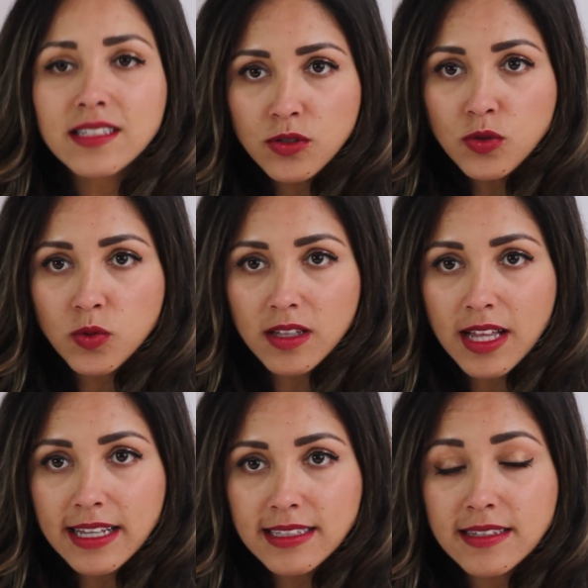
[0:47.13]
I soon
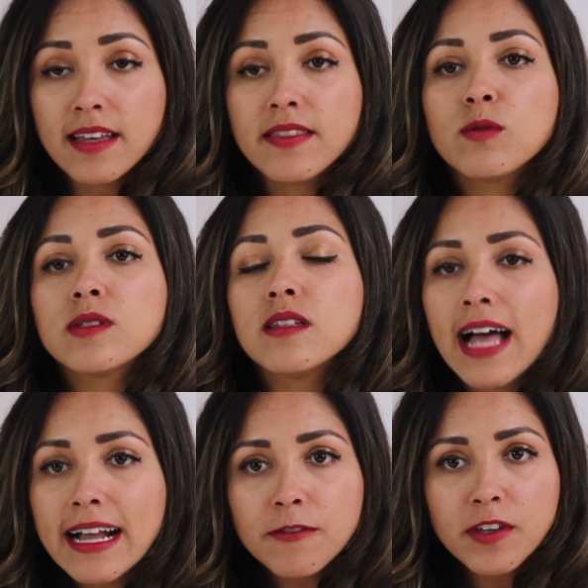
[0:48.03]
realized that there was a
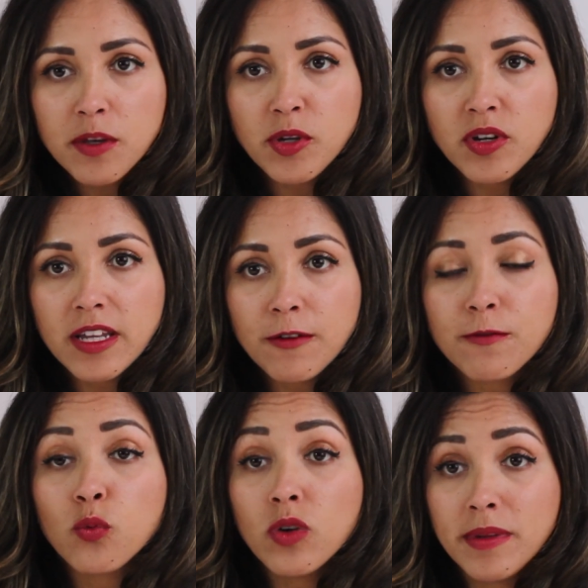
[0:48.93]
lack of community
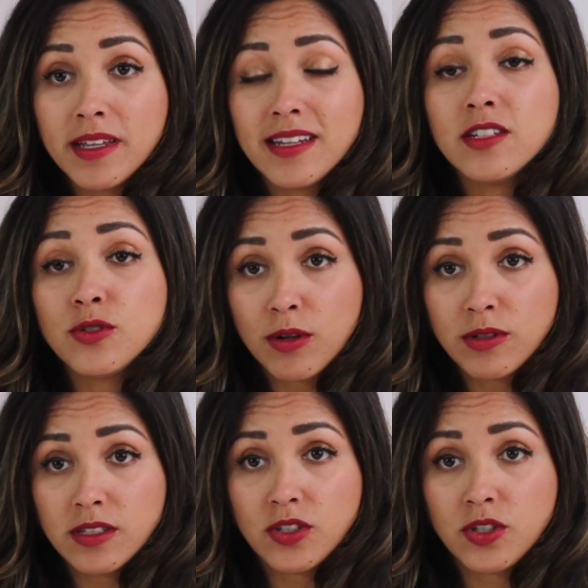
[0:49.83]
for women in the
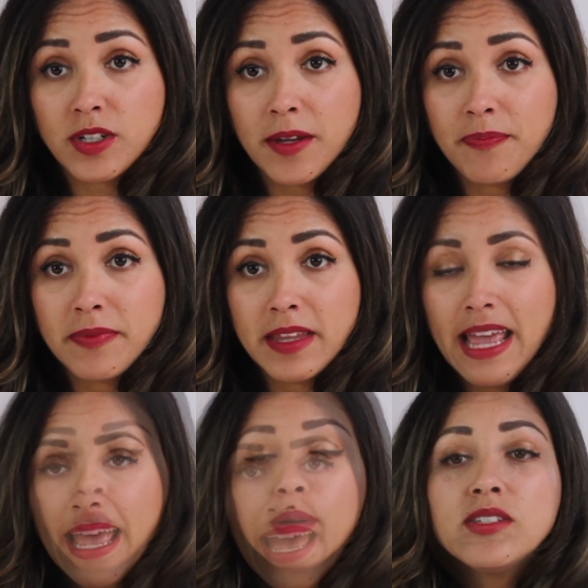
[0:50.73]
drone industry.
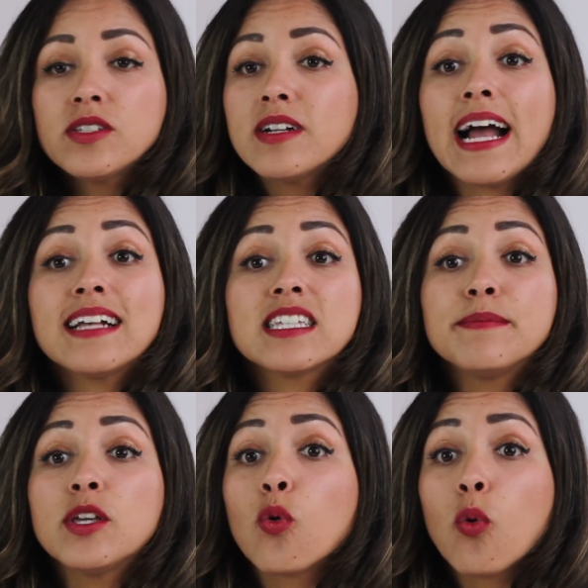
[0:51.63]
Women started
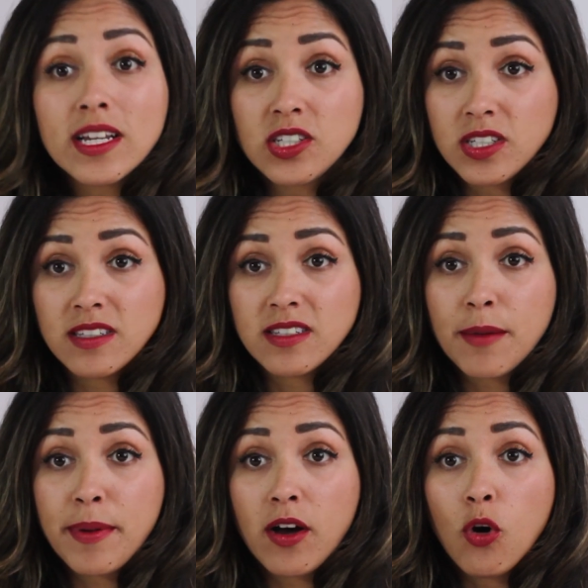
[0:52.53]
asking me
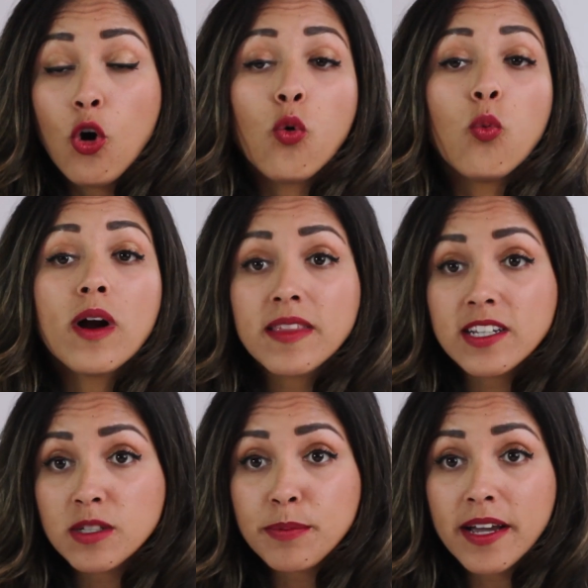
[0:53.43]
questions about where
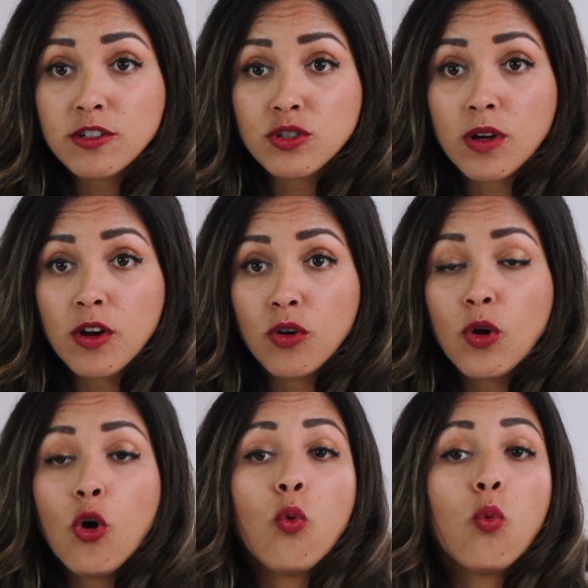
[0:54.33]
they should buy their
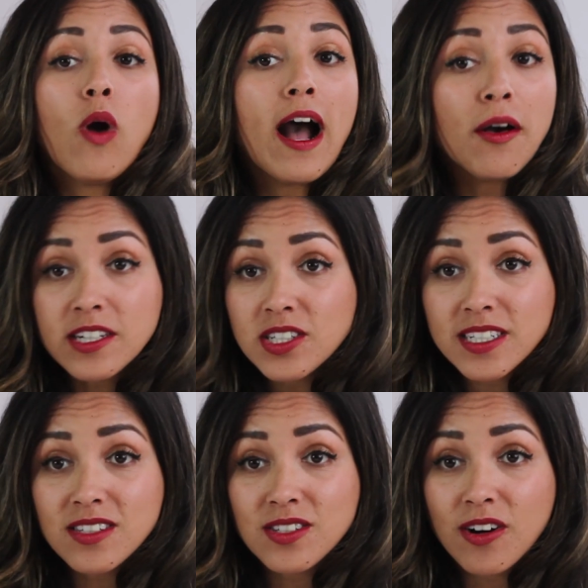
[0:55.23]
drone, how they should get